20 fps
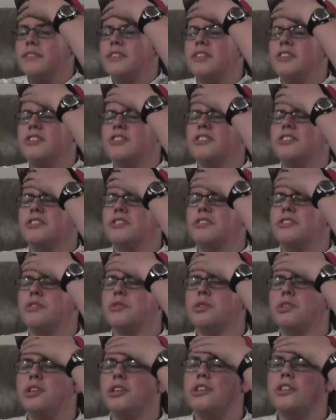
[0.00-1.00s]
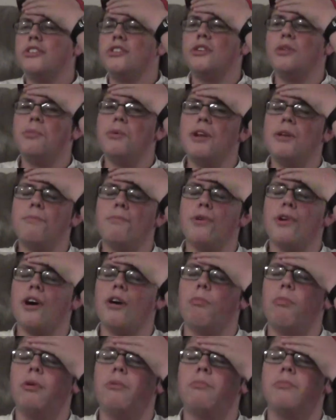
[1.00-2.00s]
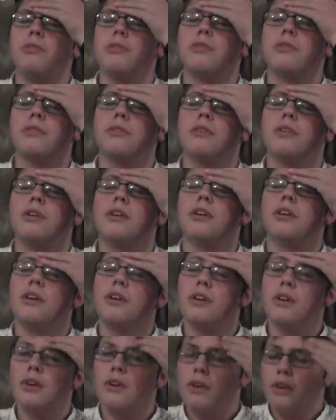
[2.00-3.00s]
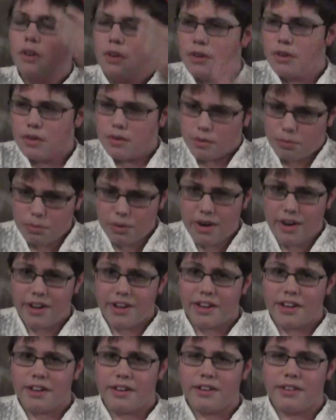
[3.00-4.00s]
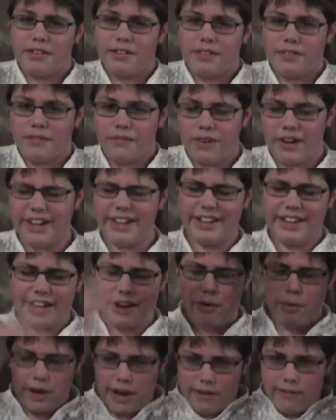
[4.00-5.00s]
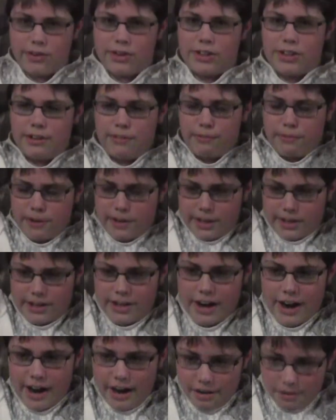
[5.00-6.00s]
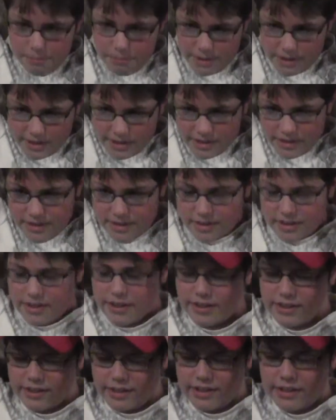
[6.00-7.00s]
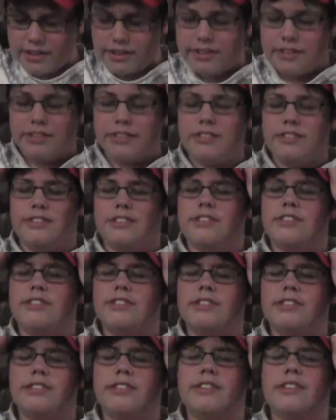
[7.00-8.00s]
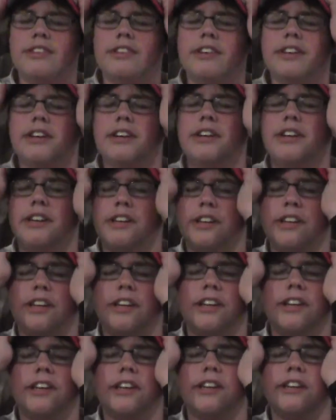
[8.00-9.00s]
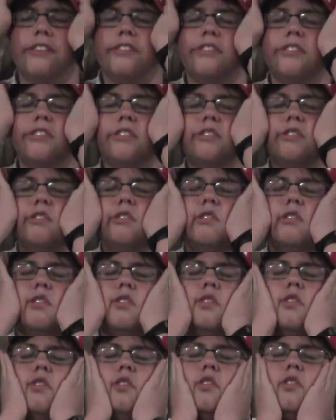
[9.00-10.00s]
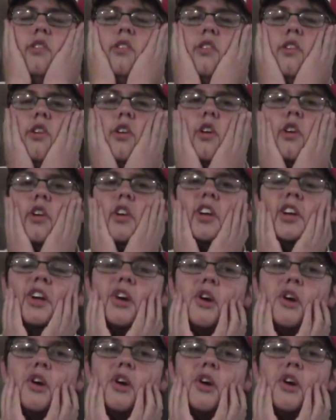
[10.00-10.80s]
School has so many problems. Why? Why can't we have a different economy? It's just... I hate school.